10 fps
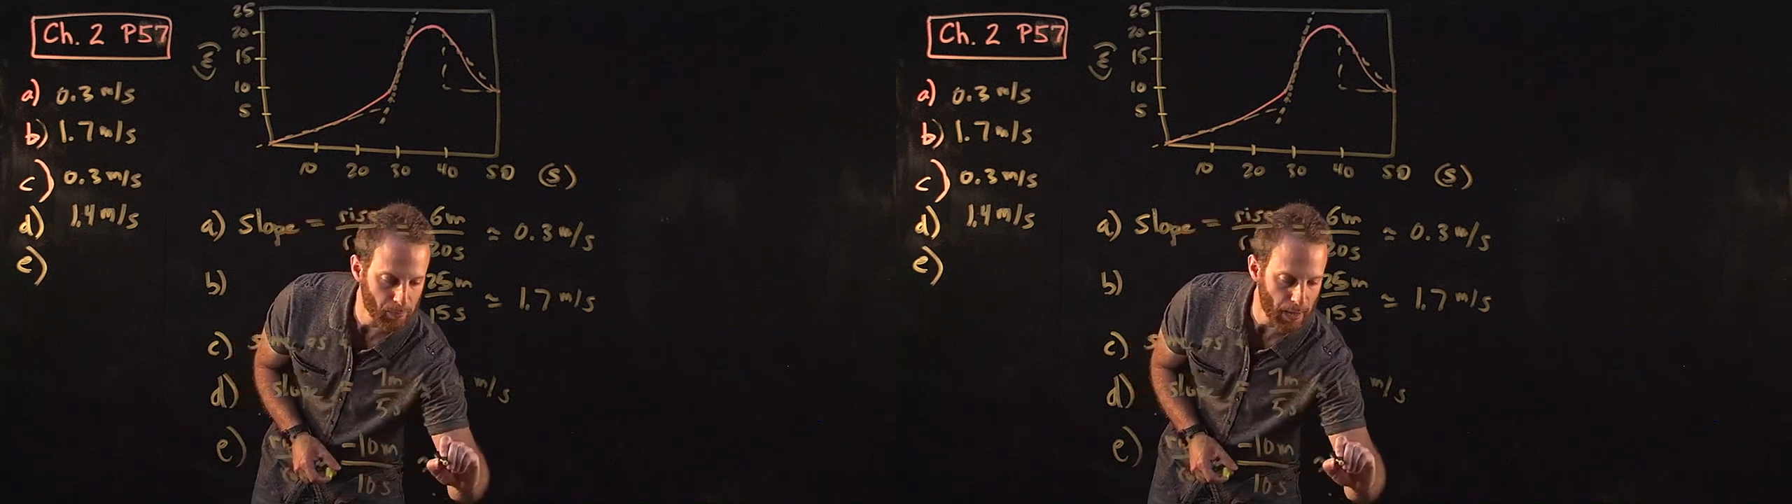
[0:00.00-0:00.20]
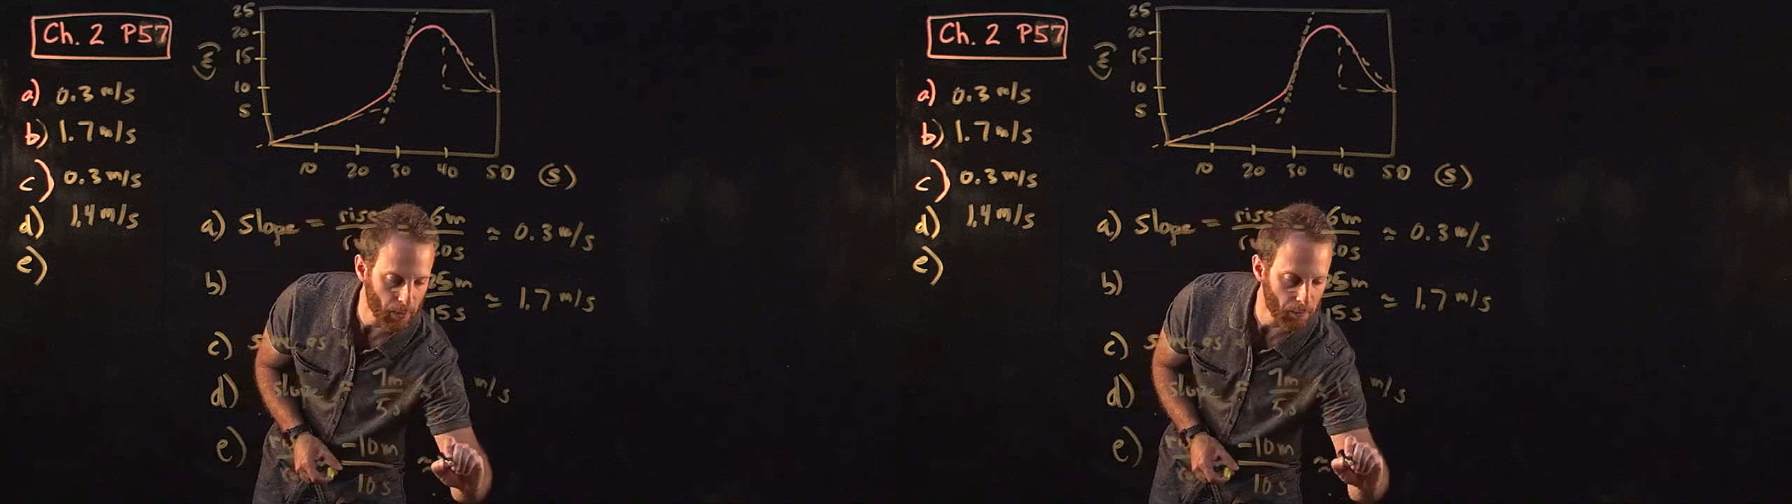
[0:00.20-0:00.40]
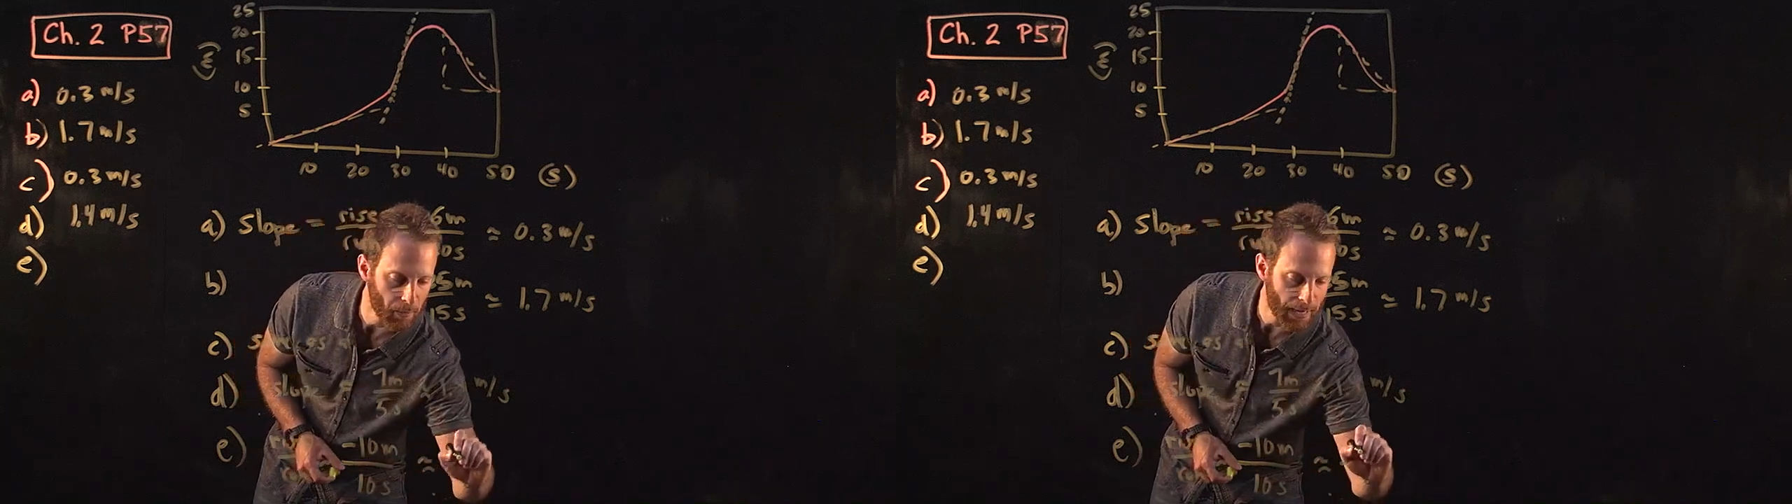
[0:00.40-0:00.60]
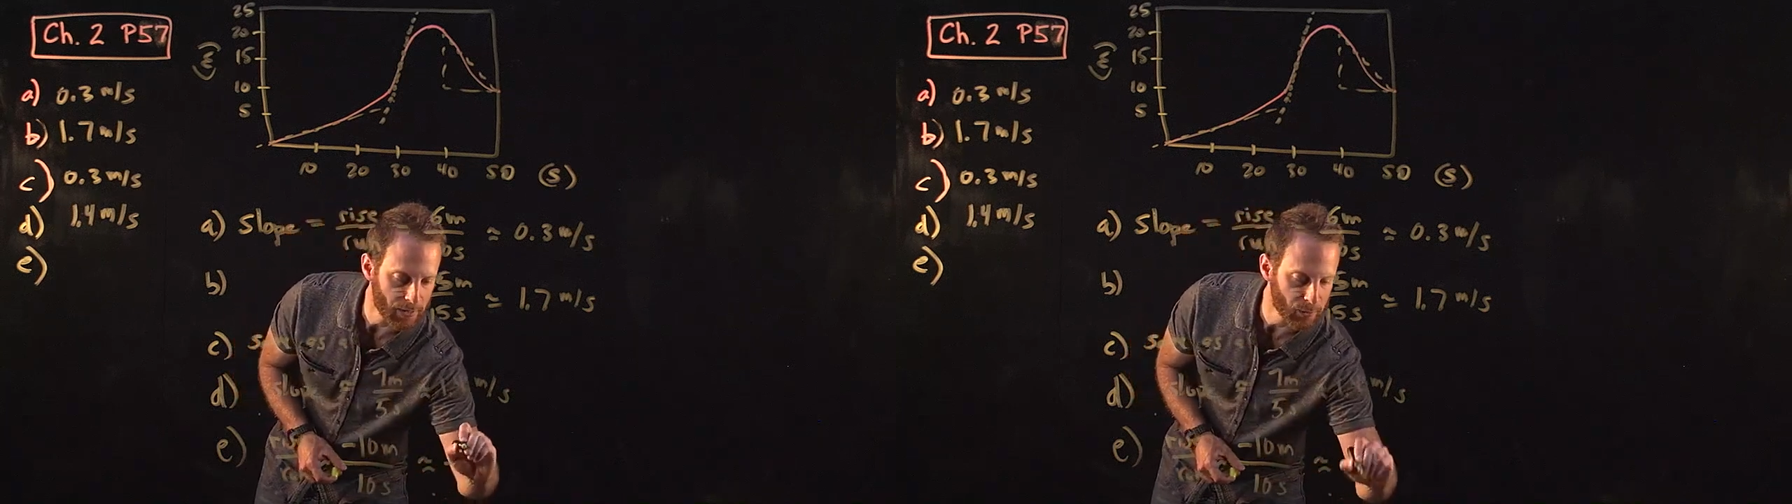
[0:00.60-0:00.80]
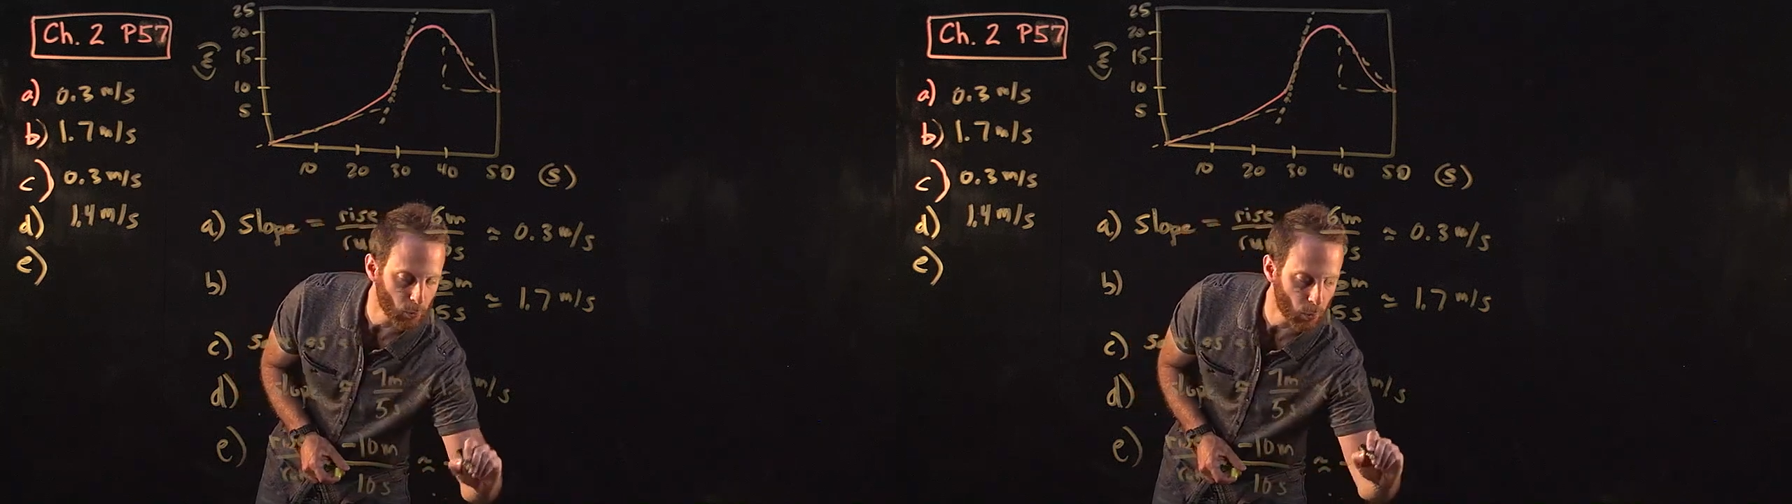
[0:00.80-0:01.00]
about
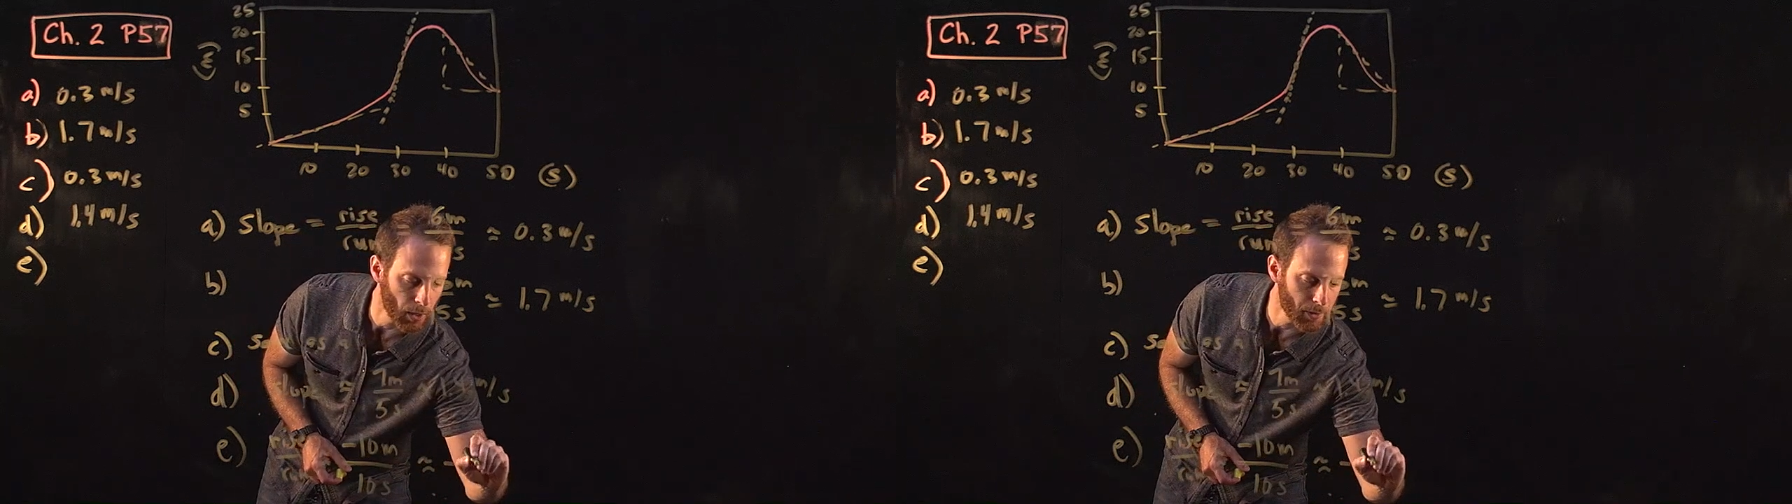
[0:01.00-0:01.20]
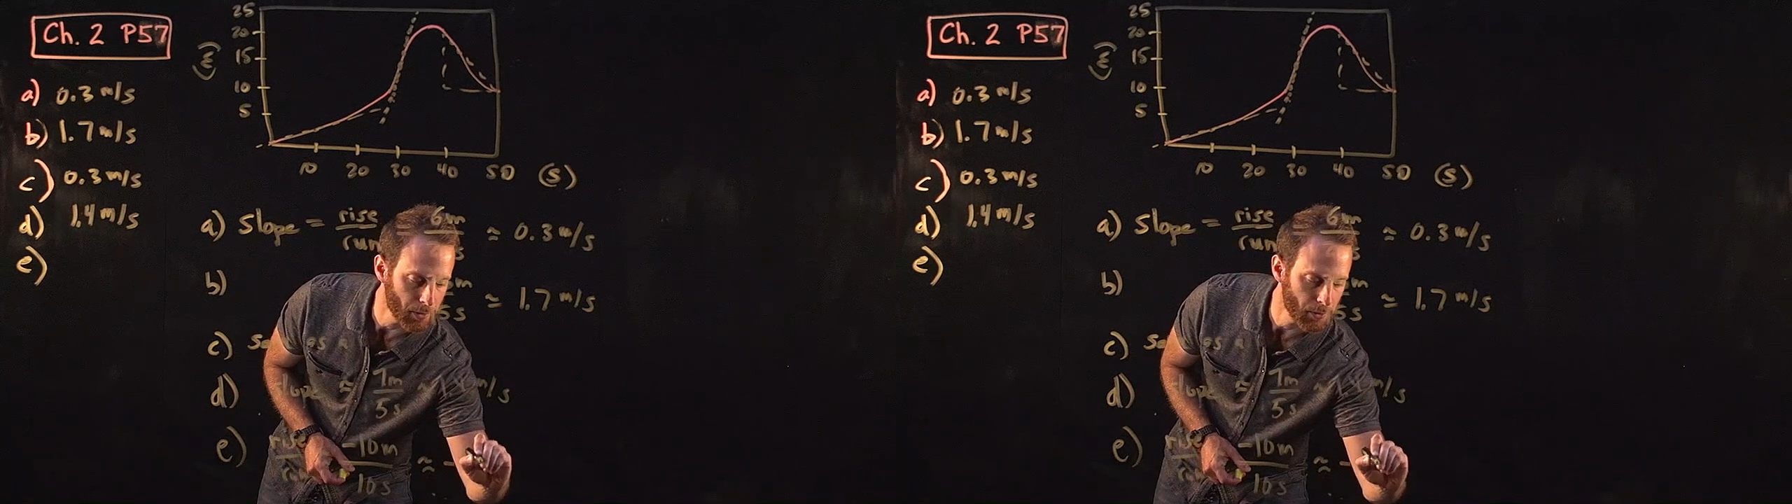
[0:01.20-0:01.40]
minus 1